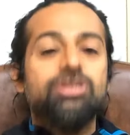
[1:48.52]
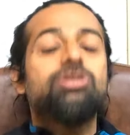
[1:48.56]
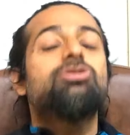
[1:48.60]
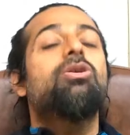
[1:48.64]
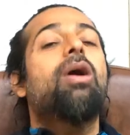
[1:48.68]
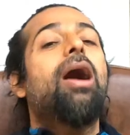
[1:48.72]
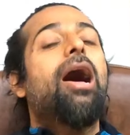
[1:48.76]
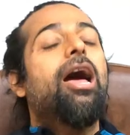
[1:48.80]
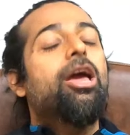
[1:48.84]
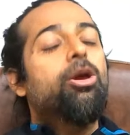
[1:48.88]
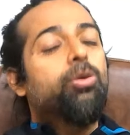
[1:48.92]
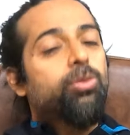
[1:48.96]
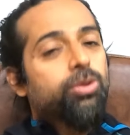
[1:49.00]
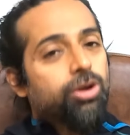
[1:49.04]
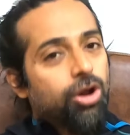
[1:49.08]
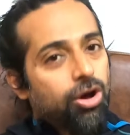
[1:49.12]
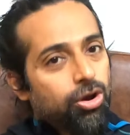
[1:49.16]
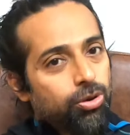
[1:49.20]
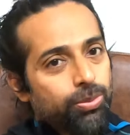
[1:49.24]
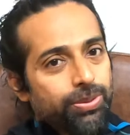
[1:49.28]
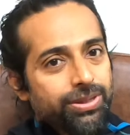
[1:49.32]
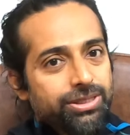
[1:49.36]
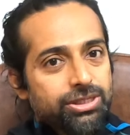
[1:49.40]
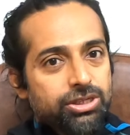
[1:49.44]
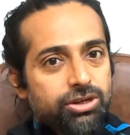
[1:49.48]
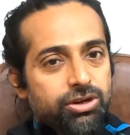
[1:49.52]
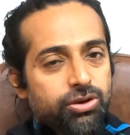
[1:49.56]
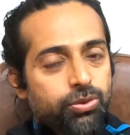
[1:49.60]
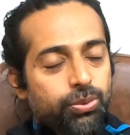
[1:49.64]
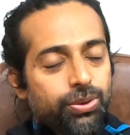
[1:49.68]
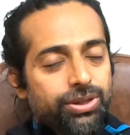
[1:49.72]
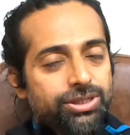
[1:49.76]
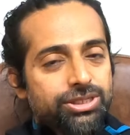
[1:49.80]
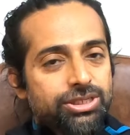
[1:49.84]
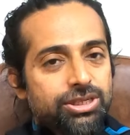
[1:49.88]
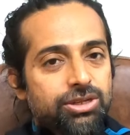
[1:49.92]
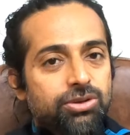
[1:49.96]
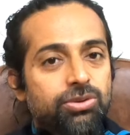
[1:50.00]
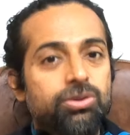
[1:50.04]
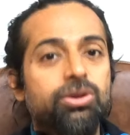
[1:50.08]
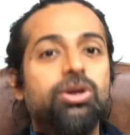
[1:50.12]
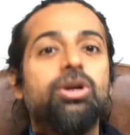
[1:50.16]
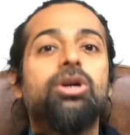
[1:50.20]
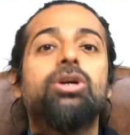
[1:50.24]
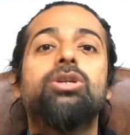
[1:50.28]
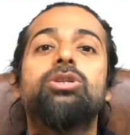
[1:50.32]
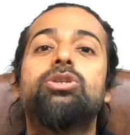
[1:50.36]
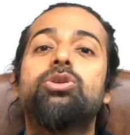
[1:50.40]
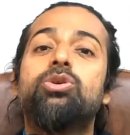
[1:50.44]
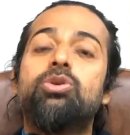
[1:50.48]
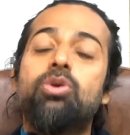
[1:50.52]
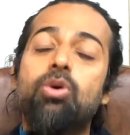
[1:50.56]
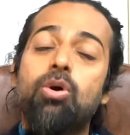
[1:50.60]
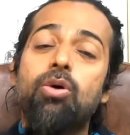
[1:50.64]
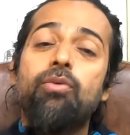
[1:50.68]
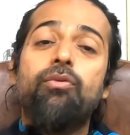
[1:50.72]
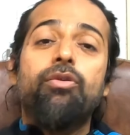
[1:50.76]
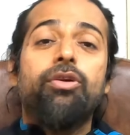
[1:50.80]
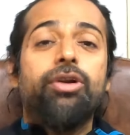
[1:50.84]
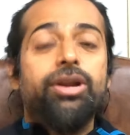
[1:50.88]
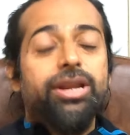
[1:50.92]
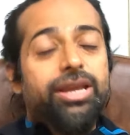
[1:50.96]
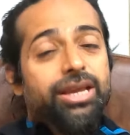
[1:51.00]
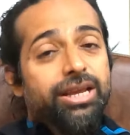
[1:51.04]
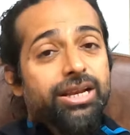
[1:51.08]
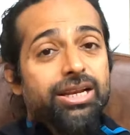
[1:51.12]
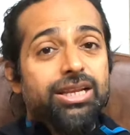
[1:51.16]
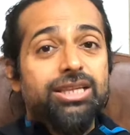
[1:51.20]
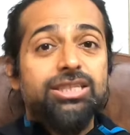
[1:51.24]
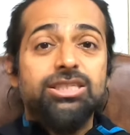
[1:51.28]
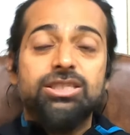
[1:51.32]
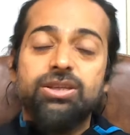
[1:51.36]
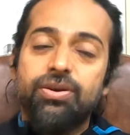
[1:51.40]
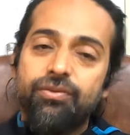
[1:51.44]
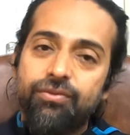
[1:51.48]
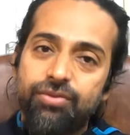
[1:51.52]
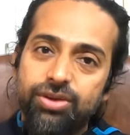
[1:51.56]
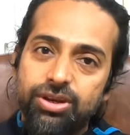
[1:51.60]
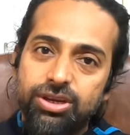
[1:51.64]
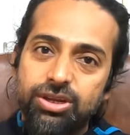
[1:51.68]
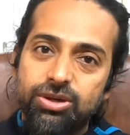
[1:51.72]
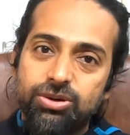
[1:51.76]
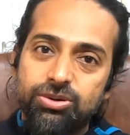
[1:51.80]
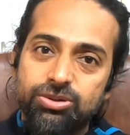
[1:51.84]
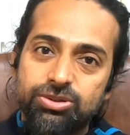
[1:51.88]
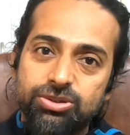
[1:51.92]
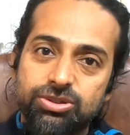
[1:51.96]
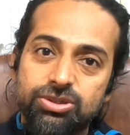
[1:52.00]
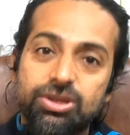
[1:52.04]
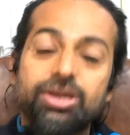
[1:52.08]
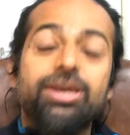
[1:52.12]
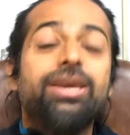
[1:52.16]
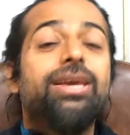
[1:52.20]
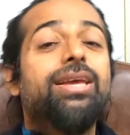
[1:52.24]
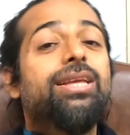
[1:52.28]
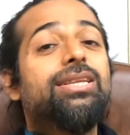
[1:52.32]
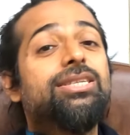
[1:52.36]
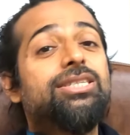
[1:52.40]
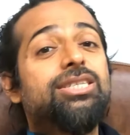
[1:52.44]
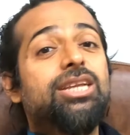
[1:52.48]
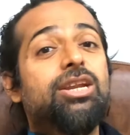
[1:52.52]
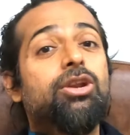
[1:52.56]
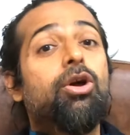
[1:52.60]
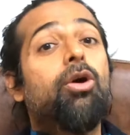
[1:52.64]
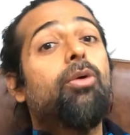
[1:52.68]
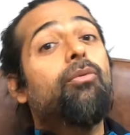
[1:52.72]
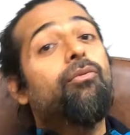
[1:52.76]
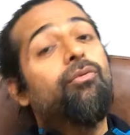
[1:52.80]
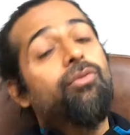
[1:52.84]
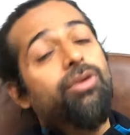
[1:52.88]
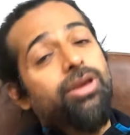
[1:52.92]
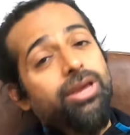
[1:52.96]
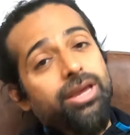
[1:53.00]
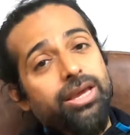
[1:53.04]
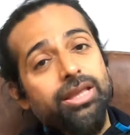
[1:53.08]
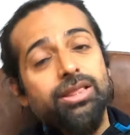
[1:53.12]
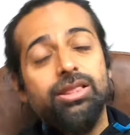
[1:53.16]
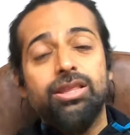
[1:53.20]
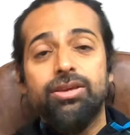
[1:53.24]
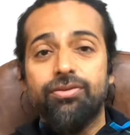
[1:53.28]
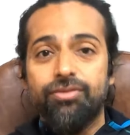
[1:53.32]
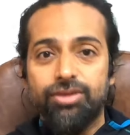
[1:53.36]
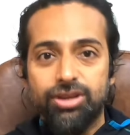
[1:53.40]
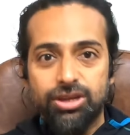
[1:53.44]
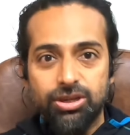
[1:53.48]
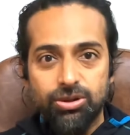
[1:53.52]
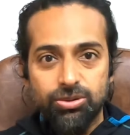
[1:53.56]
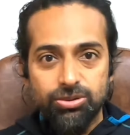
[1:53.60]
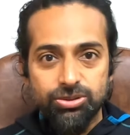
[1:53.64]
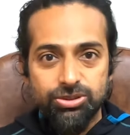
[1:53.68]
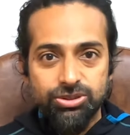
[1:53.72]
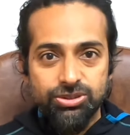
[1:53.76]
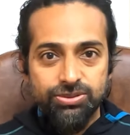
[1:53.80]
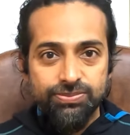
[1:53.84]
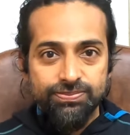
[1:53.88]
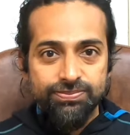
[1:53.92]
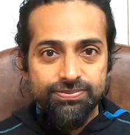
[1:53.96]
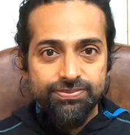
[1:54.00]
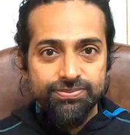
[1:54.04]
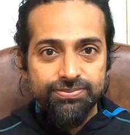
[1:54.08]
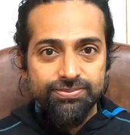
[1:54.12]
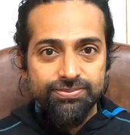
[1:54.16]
So I would always request you to go for English videos instead of Hindi videos.